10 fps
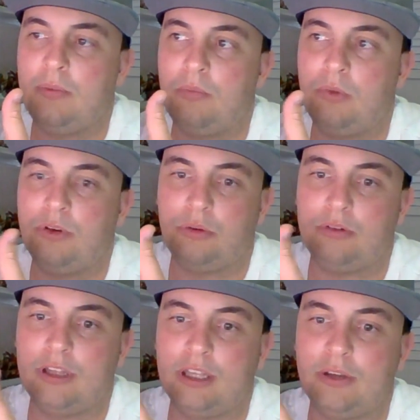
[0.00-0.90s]
which were
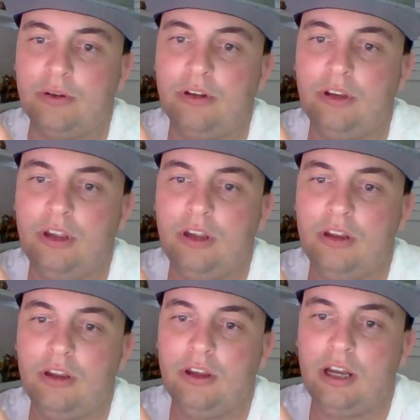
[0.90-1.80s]
really good.
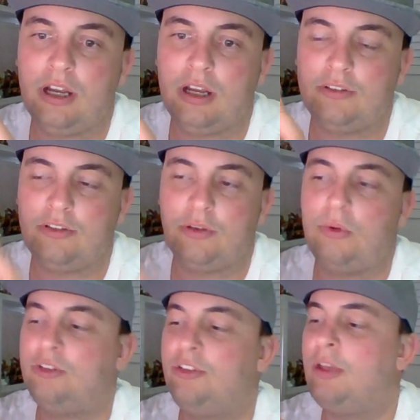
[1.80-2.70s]
So
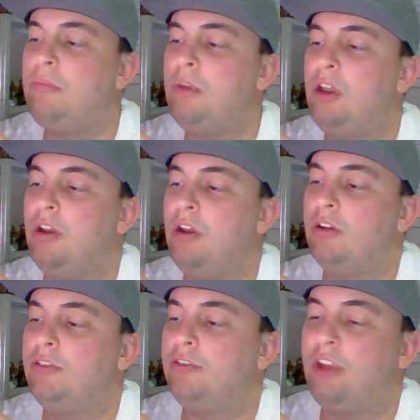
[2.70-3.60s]
watch them.
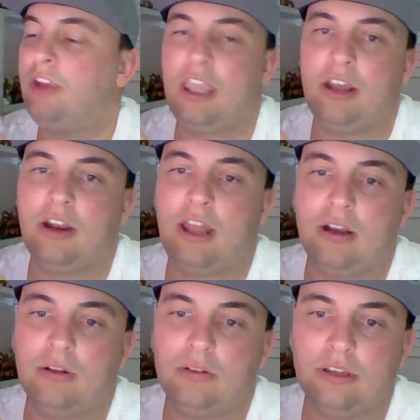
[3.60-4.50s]
Check out
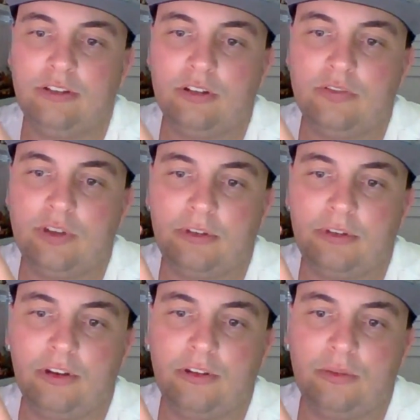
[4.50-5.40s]
our list off
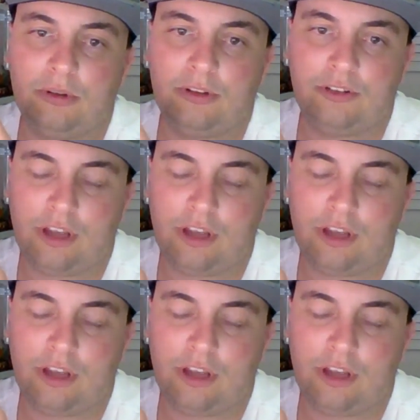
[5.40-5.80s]
episodes, which